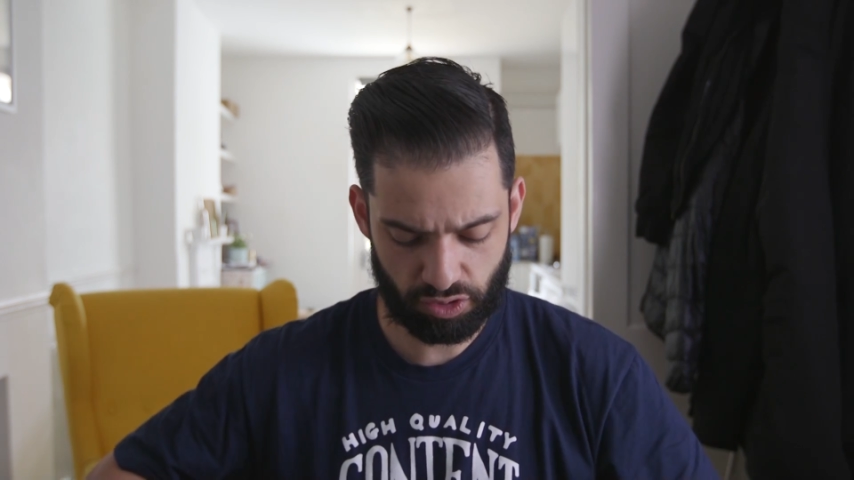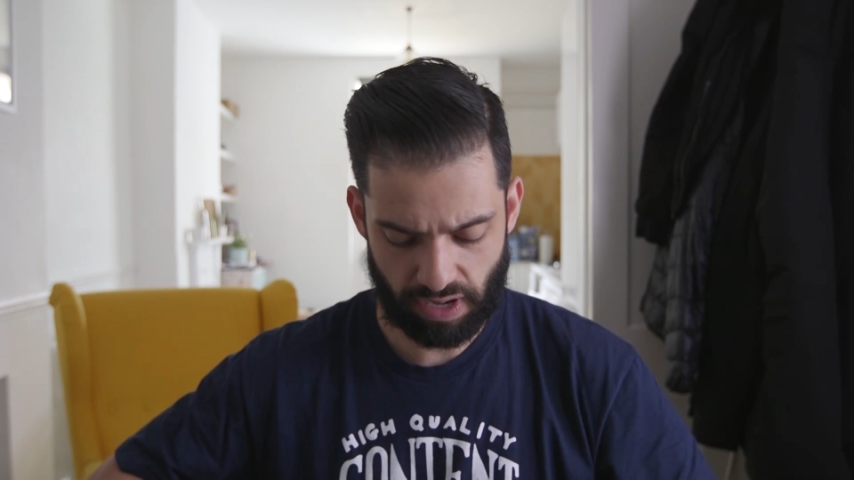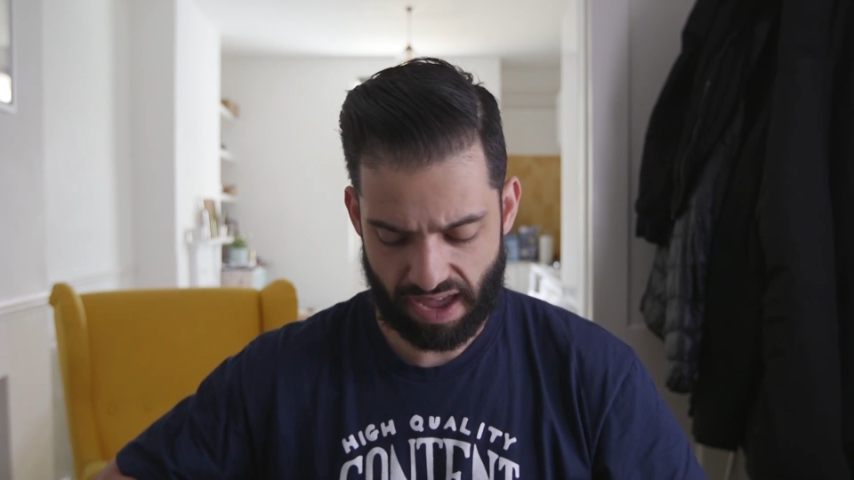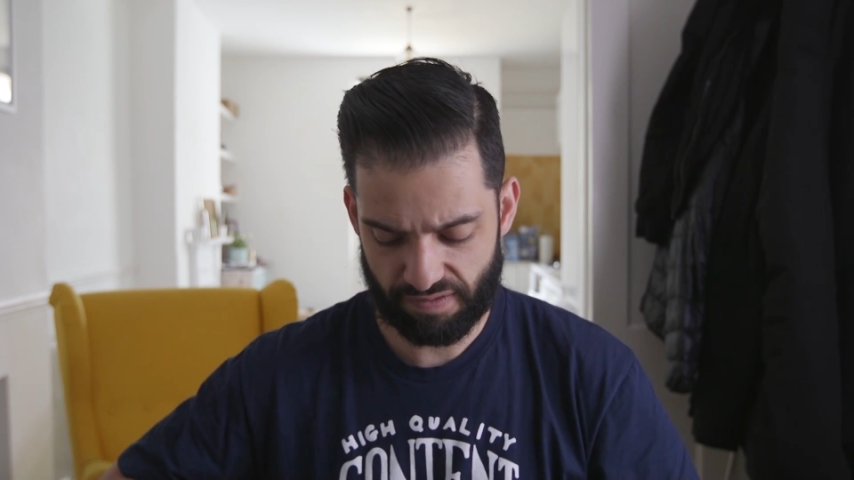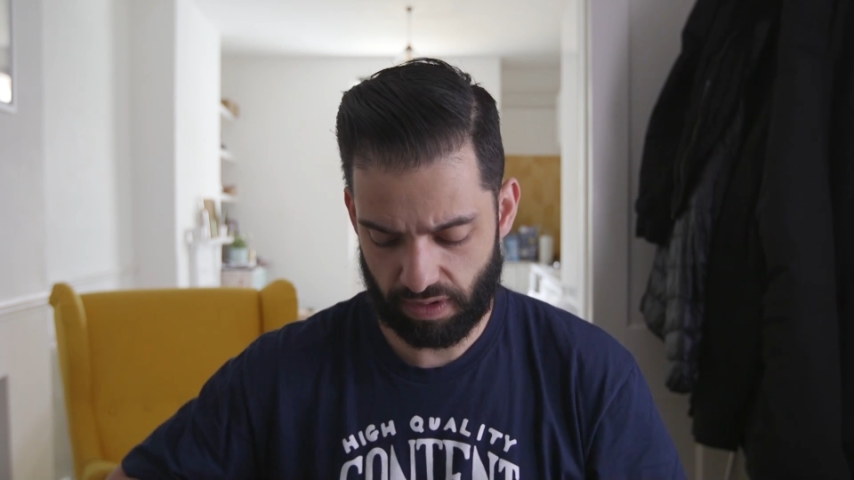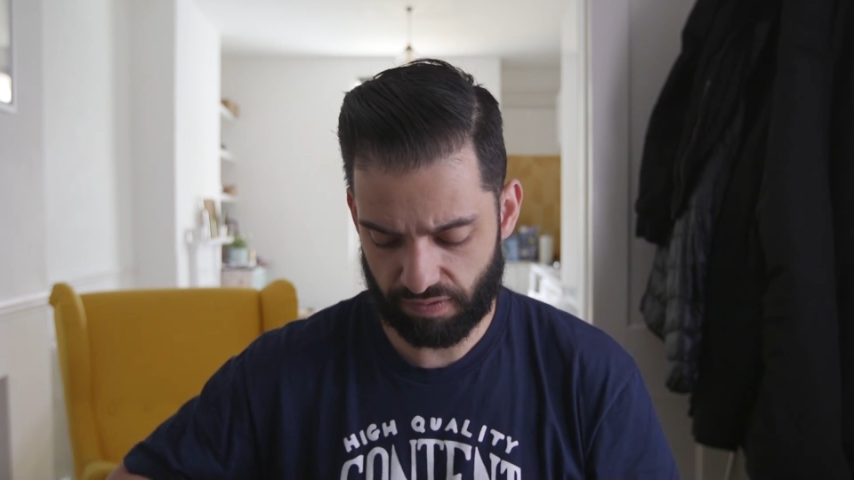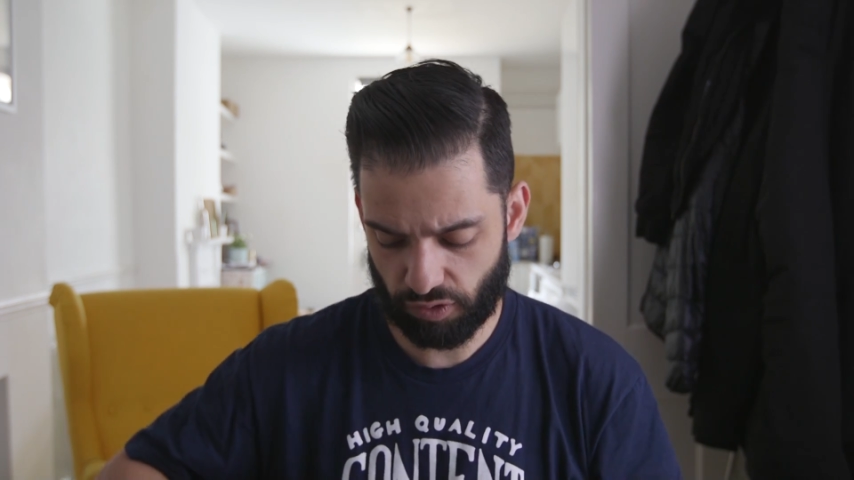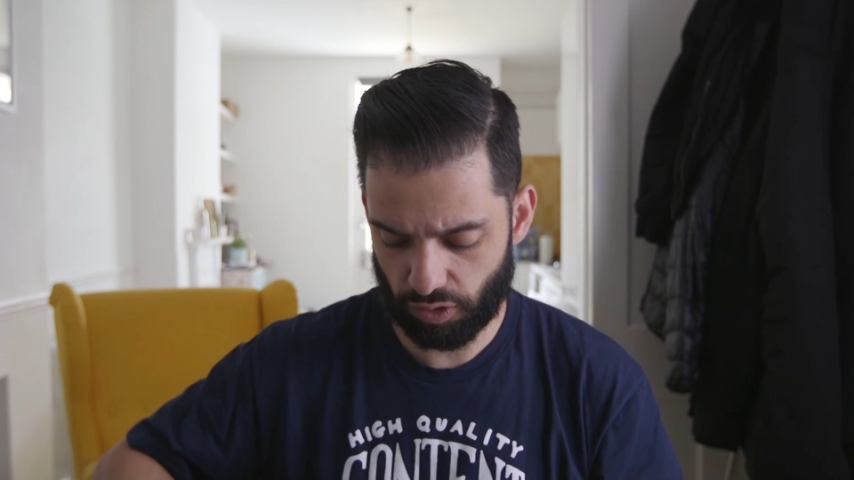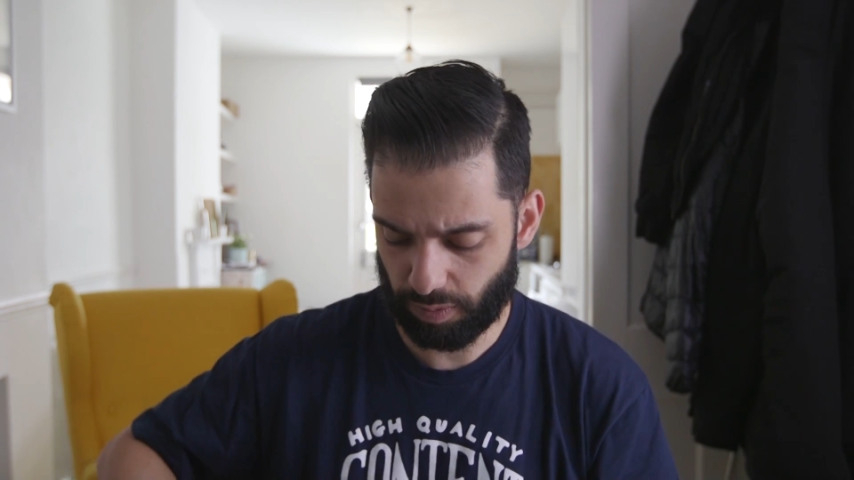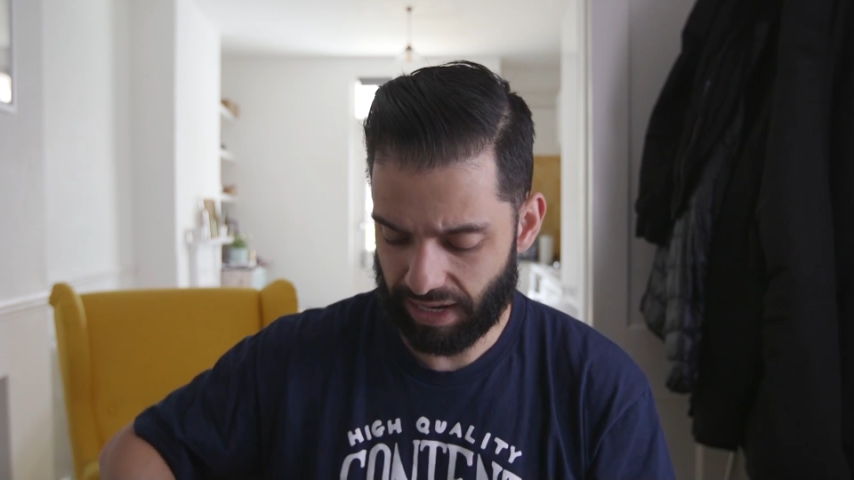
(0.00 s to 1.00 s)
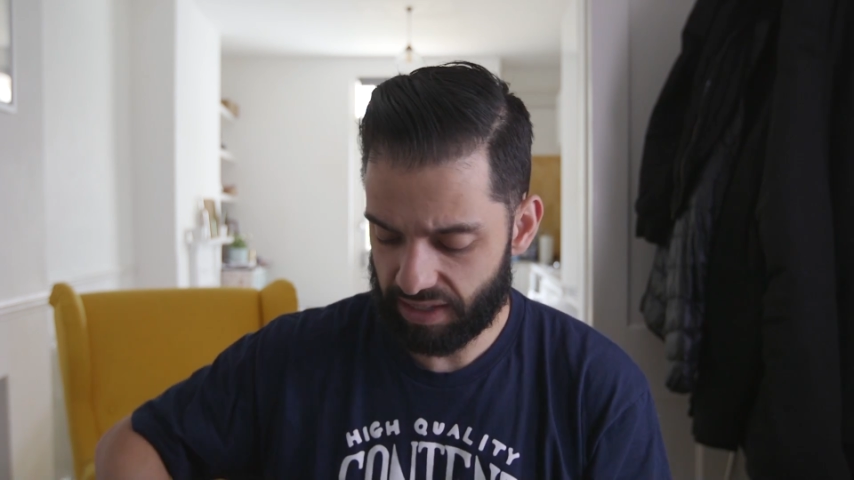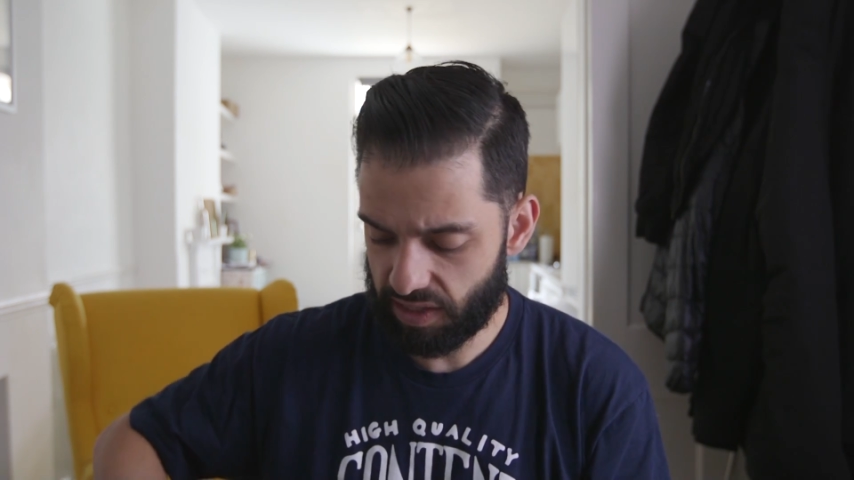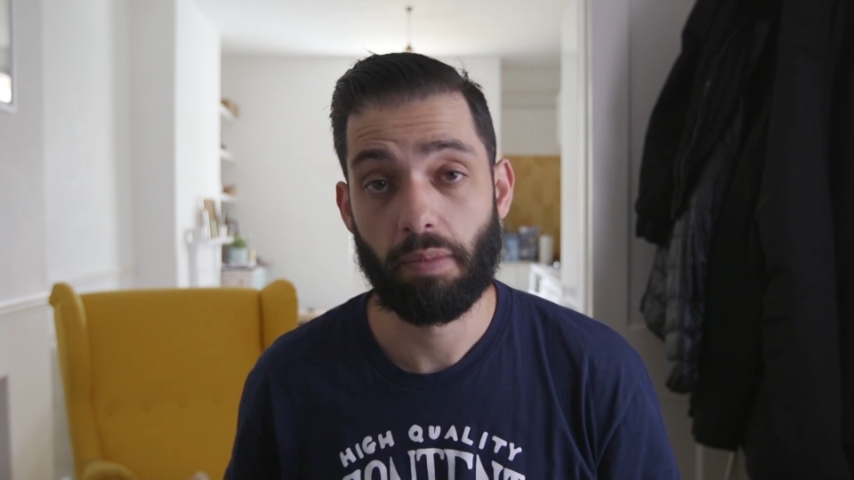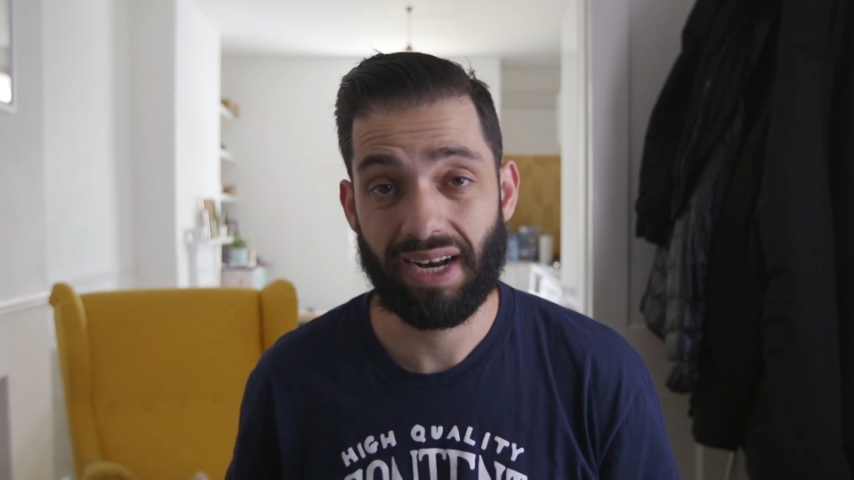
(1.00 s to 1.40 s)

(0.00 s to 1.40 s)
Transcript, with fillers: so I have Manfrotto plates.